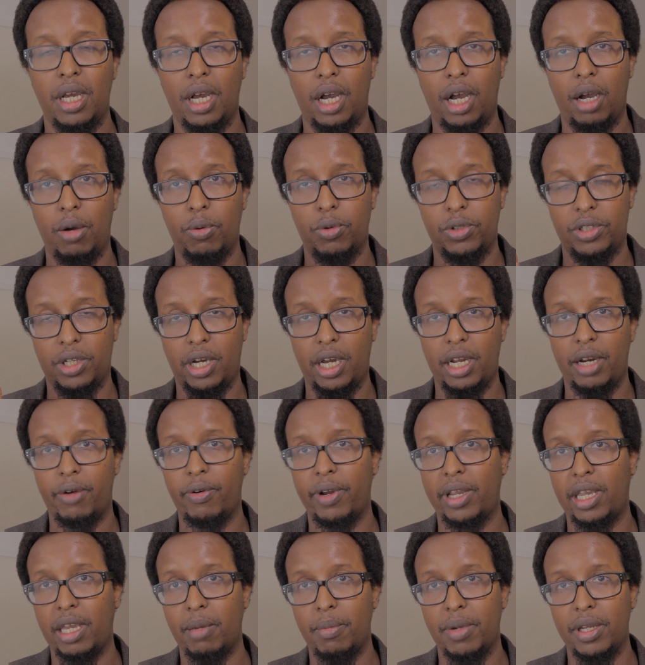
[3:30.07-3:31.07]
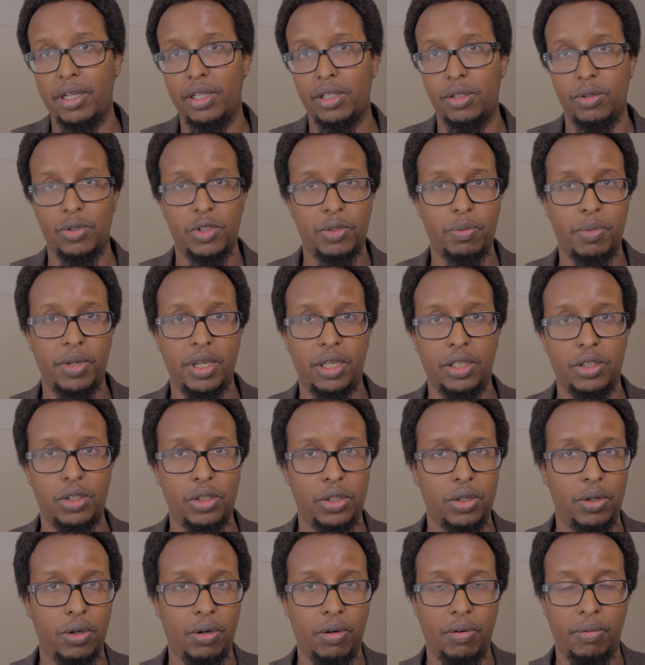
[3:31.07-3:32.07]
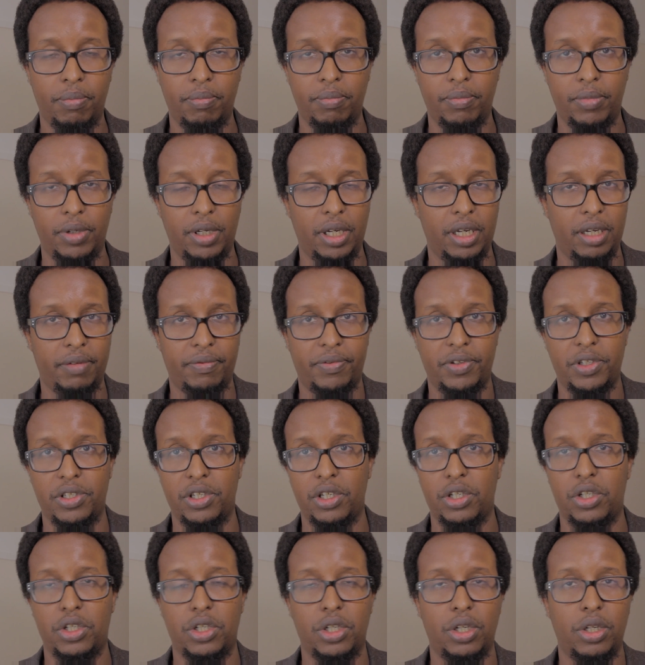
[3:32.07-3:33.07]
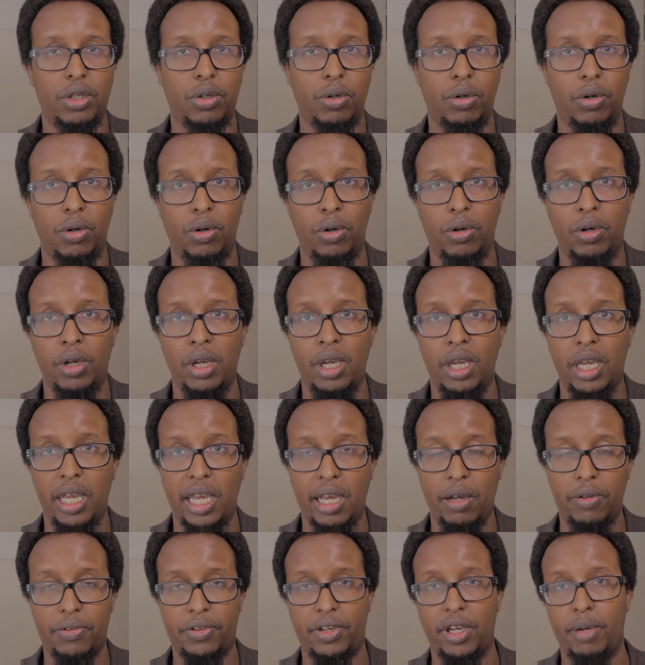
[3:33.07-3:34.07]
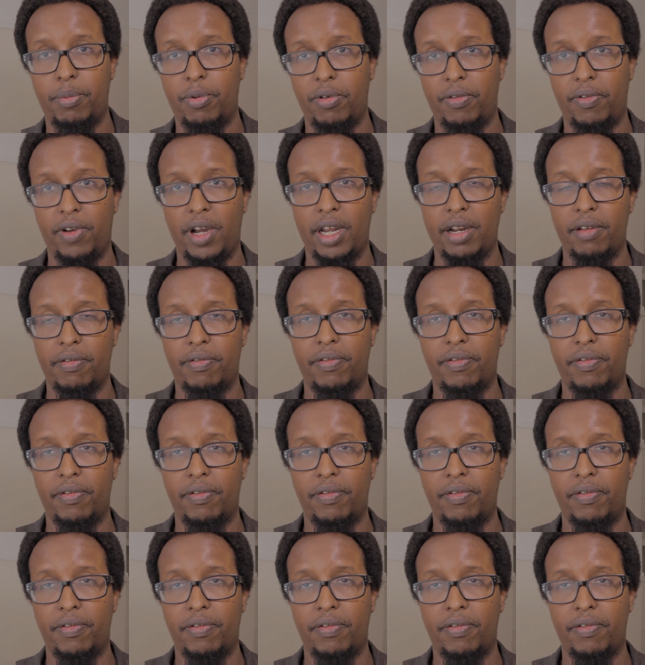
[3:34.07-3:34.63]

I would highly recommend you speak to your physician or healthcare provider